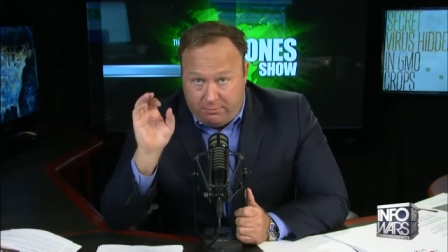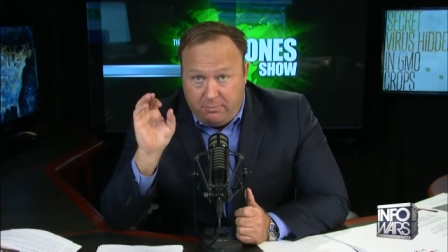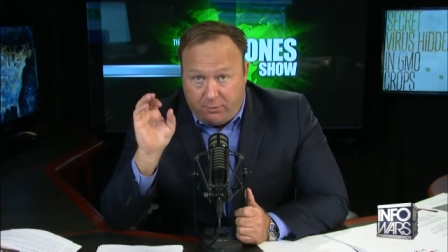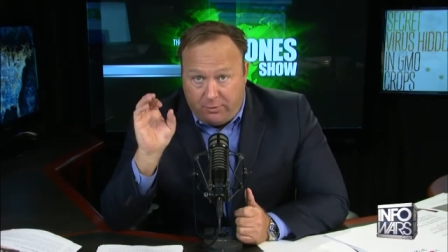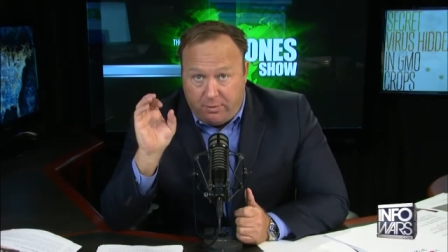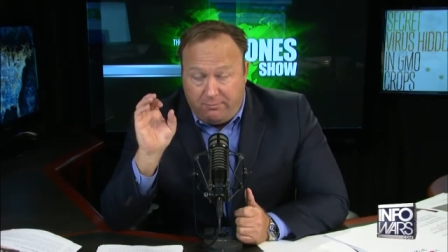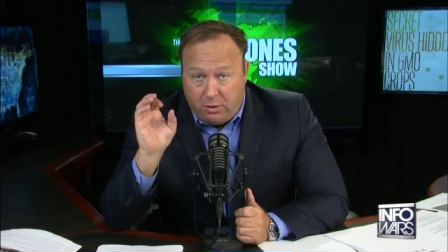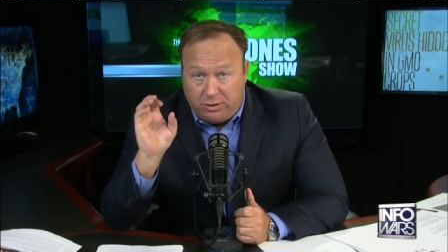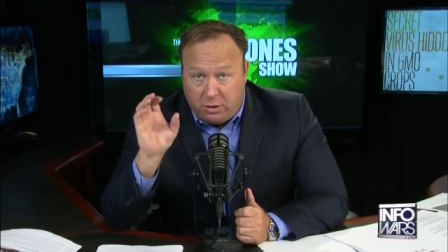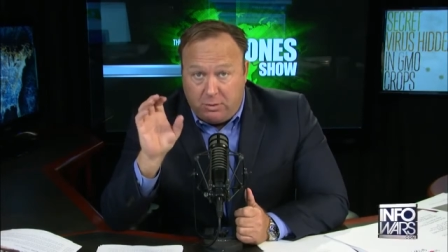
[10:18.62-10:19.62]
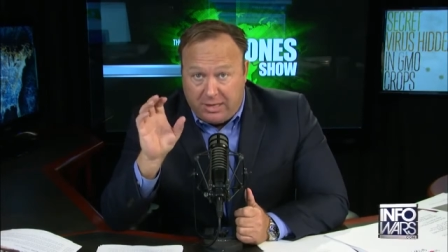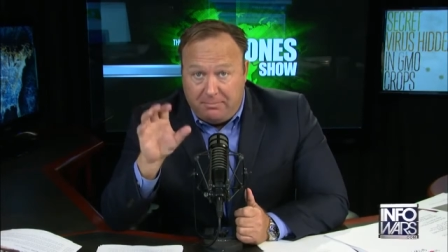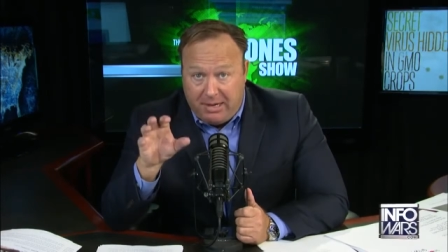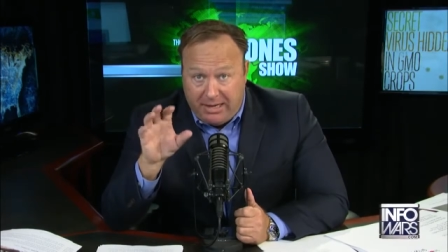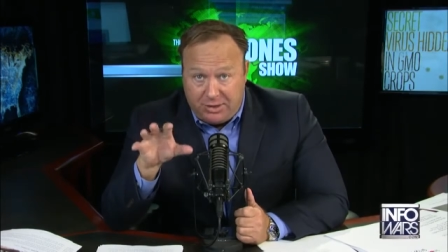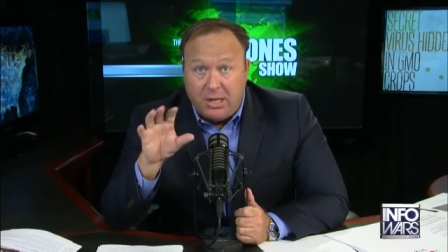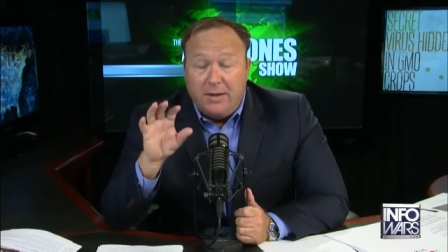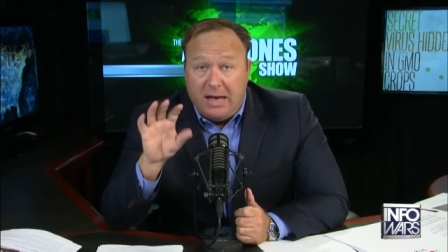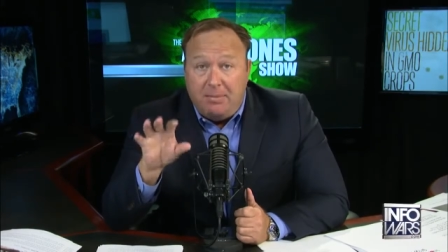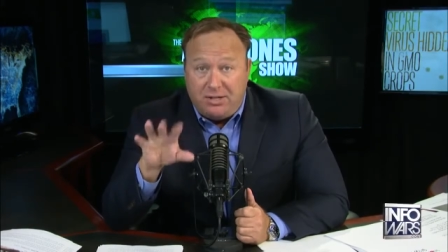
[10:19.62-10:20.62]
For the folks who don't know what that
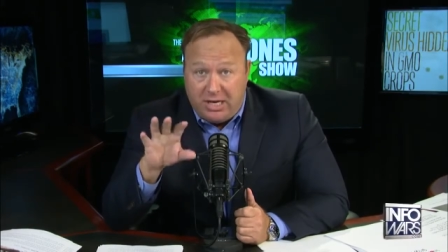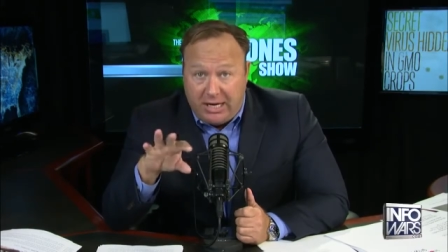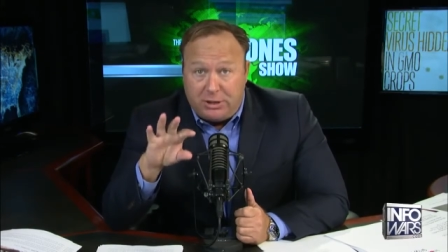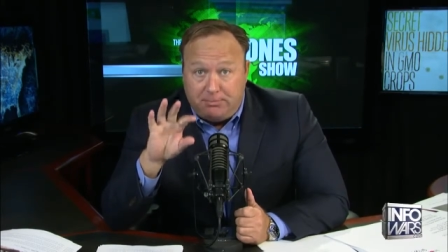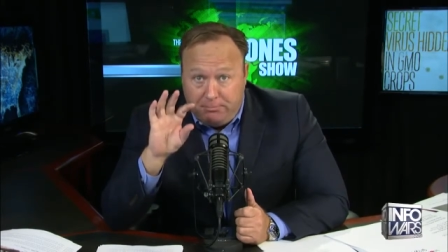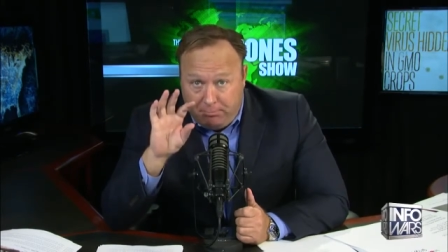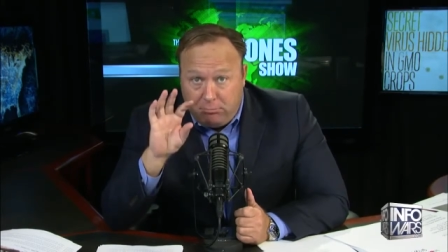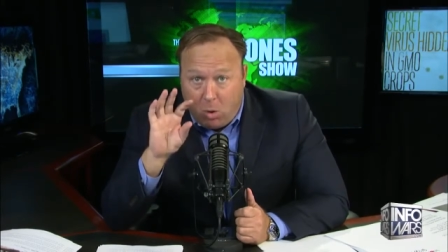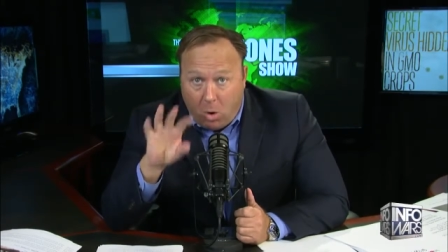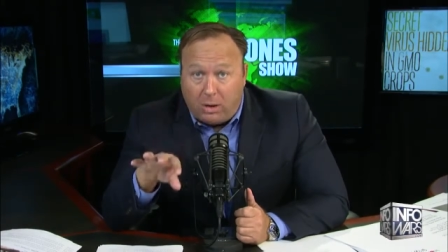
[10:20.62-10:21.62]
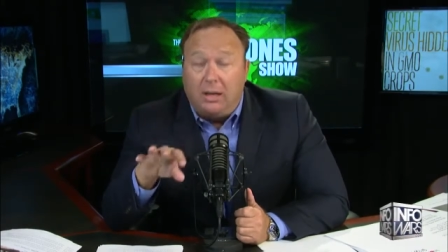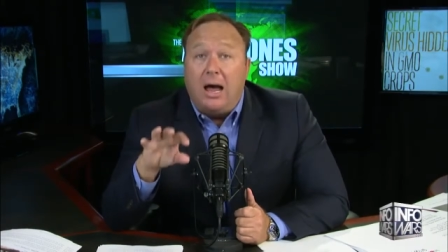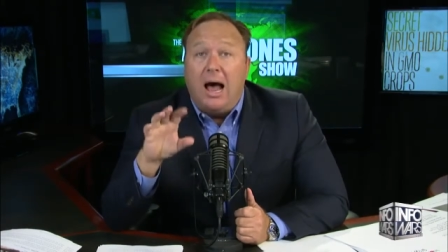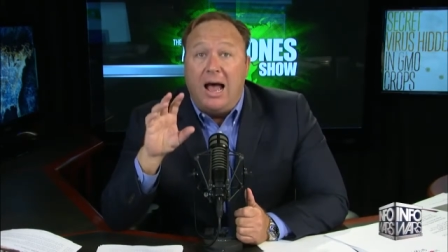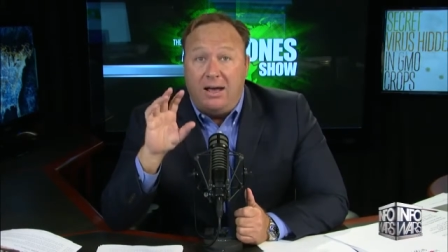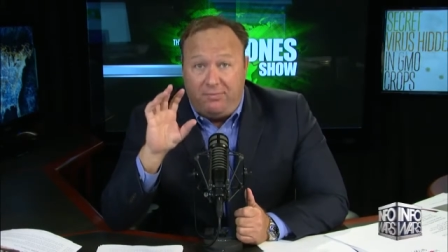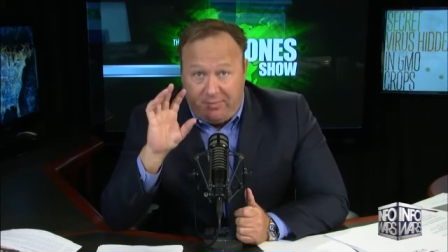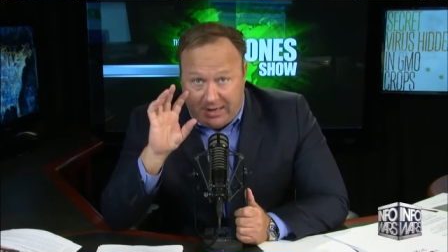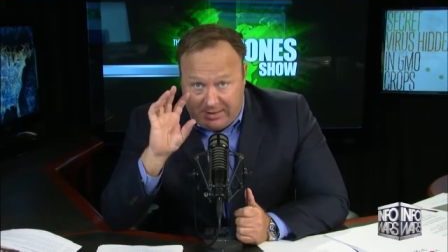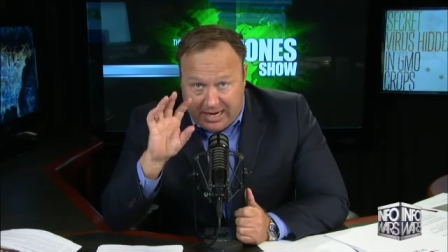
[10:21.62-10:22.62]
means it gets more alive
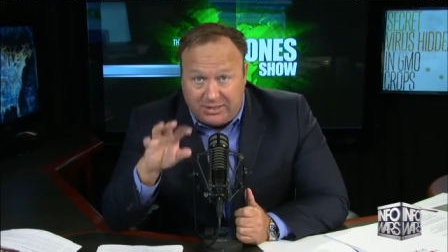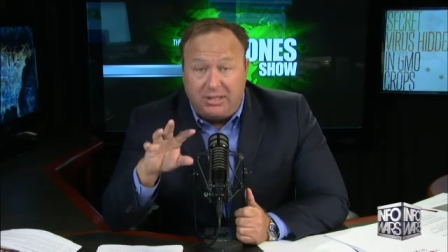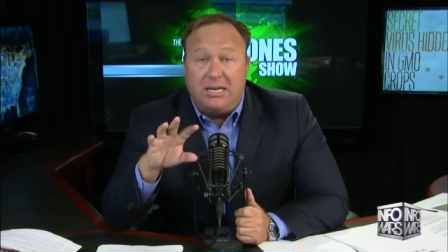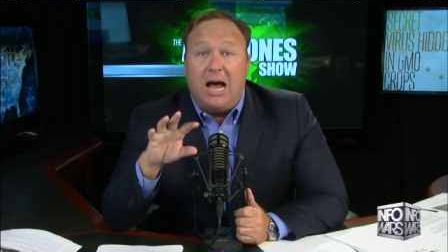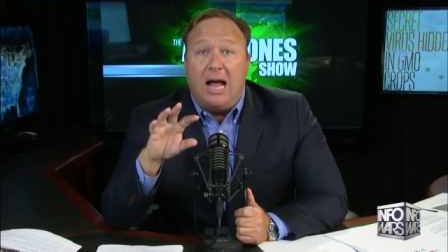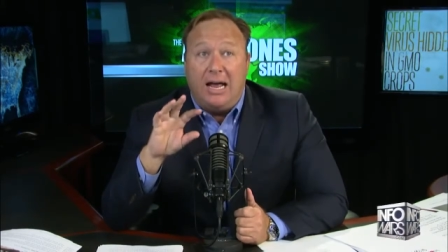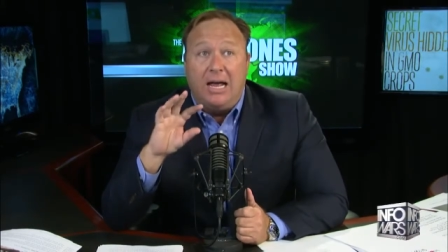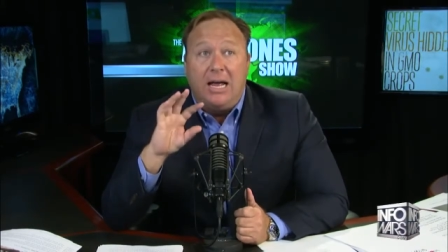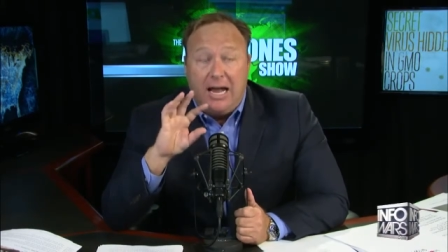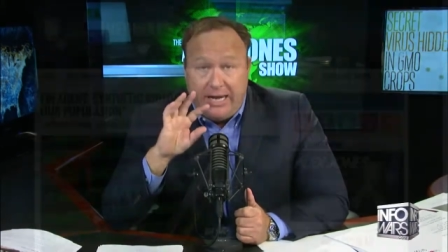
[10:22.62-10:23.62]
and doesn't die and